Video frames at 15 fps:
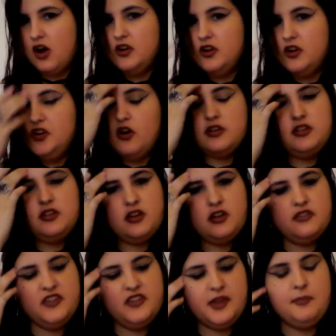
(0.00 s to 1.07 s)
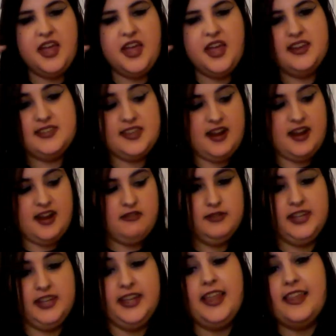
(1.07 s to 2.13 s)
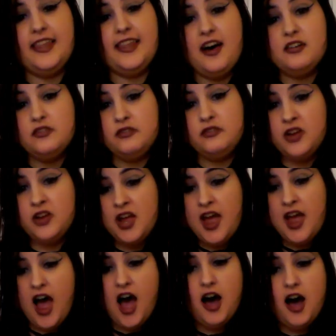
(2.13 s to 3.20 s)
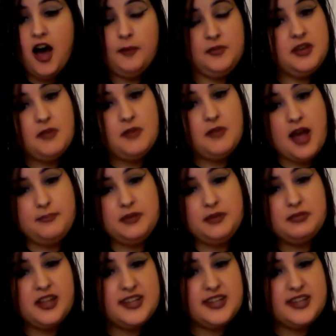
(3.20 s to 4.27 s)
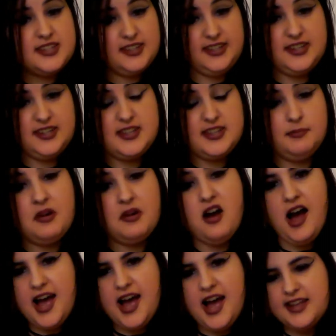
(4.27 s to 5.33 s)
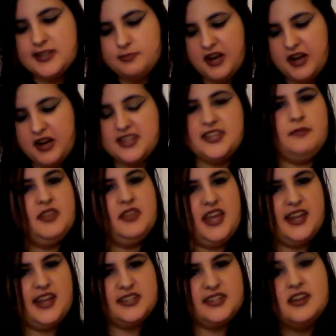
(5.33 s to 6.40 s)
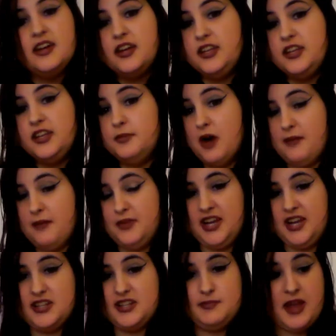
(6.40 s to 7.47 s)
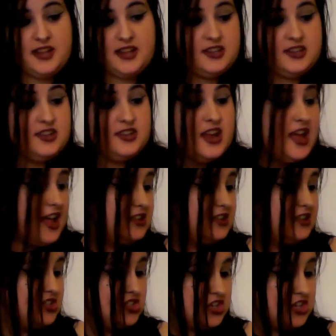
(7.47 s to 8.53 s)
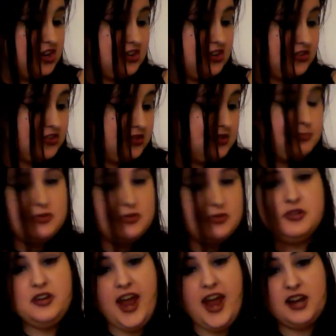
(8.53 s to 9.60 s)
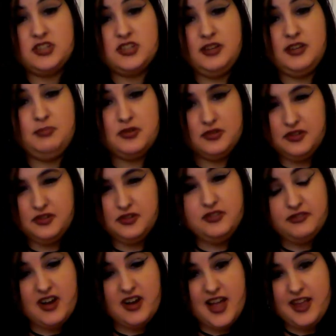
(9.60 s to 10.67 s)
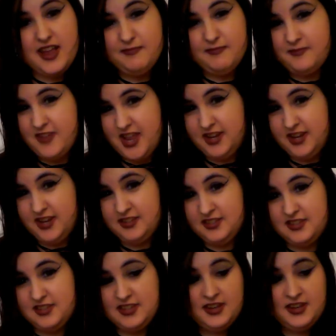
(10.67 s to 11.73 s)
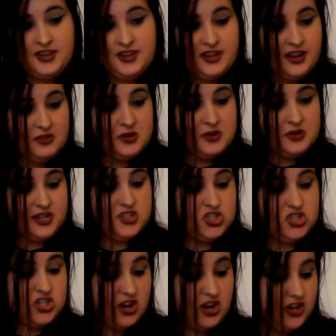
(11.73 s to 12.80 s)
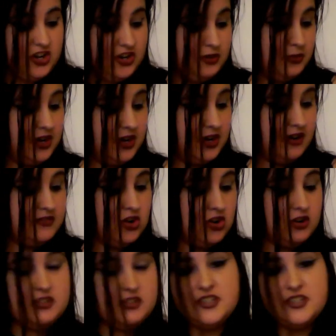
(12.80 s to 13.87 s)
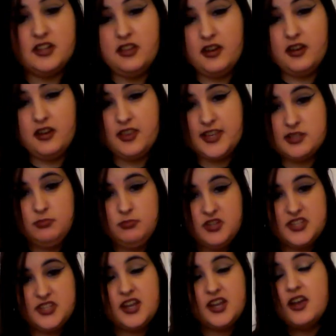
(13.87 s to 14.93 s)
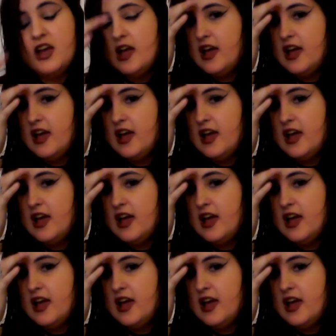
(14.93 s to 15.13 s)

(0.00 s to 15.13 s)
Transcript: non-Gothic bands that I really love. You might be pleasantly surprised by some of these. You might be expected. And to prove I am fans, I'm going to show you what I've got. Because a lot of this music